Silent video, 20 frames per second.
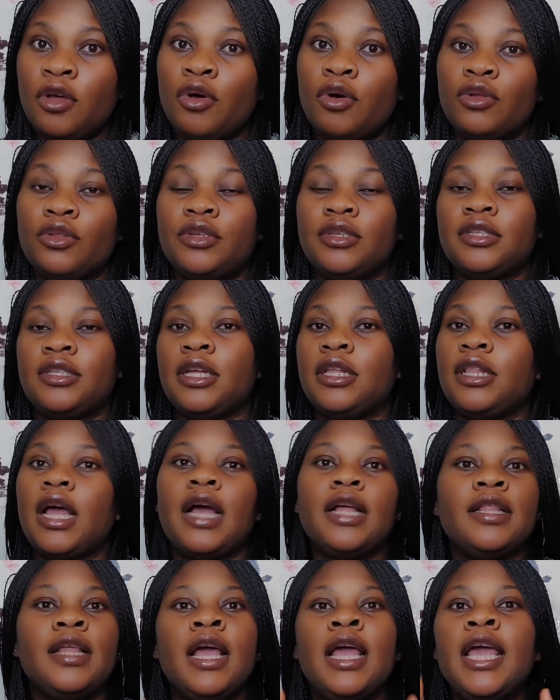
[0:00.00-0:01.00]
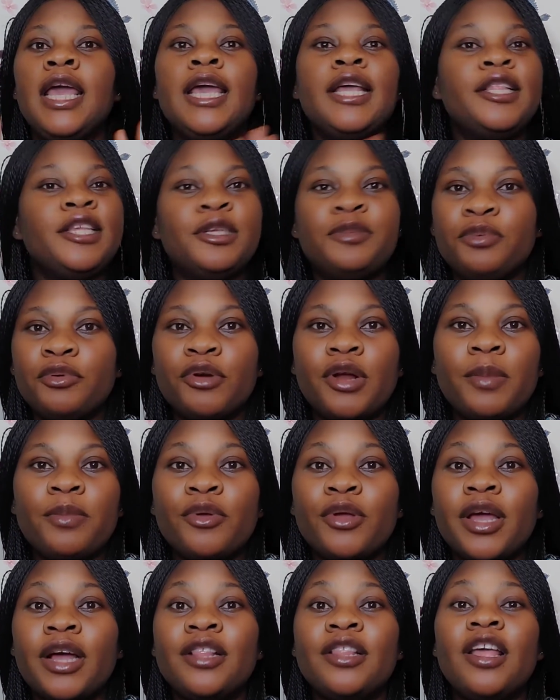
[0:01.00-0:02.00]
Understand? And in this program, you
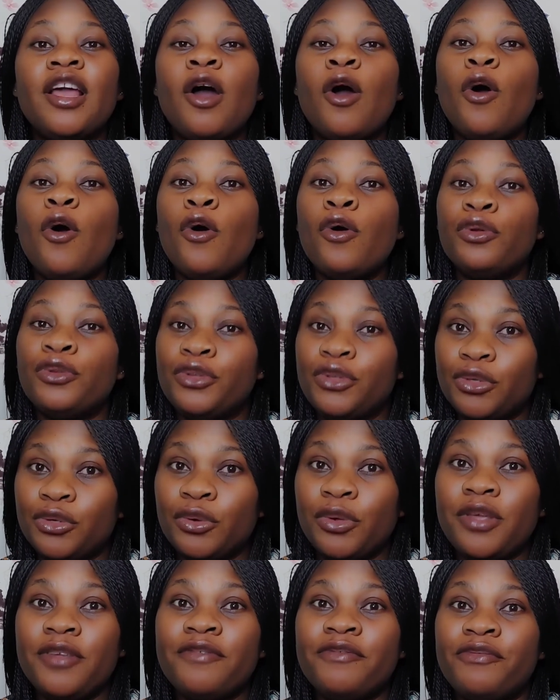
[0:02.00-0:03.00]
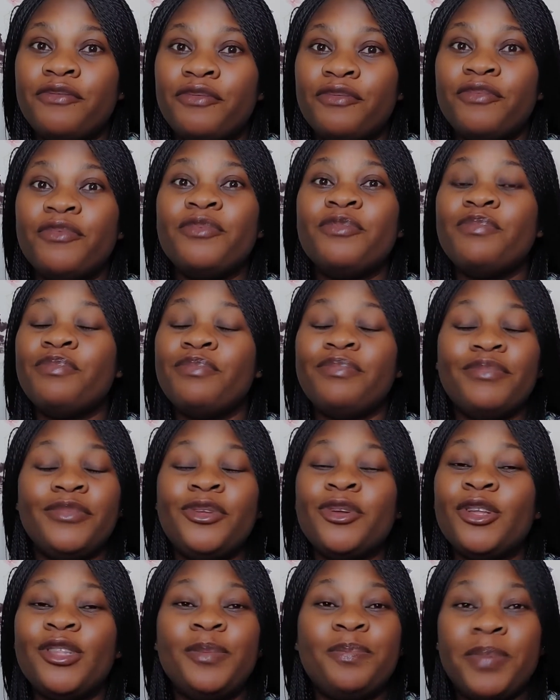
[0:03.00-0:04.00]
can also,
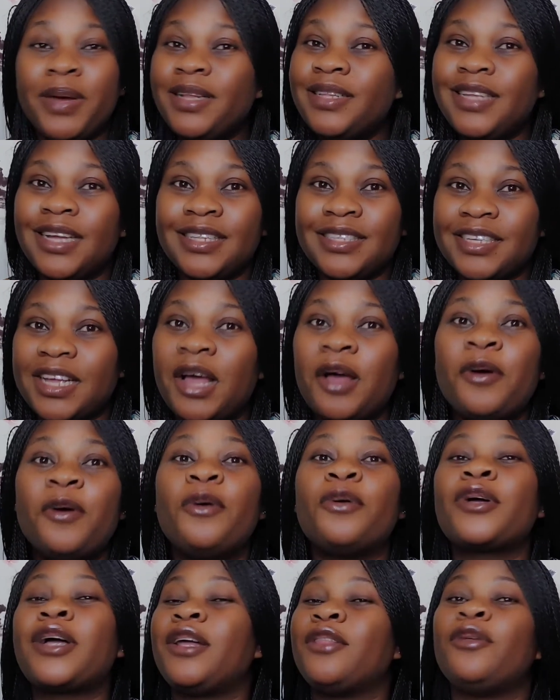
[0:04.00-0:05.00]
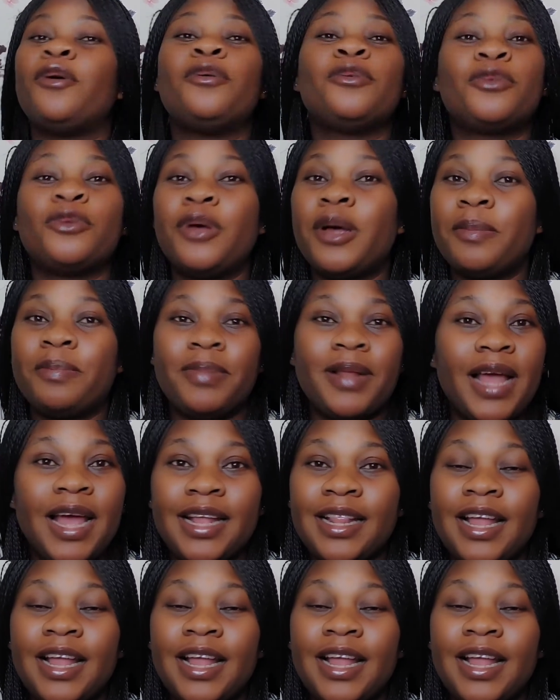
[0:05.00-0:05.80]
your dependents can also apply.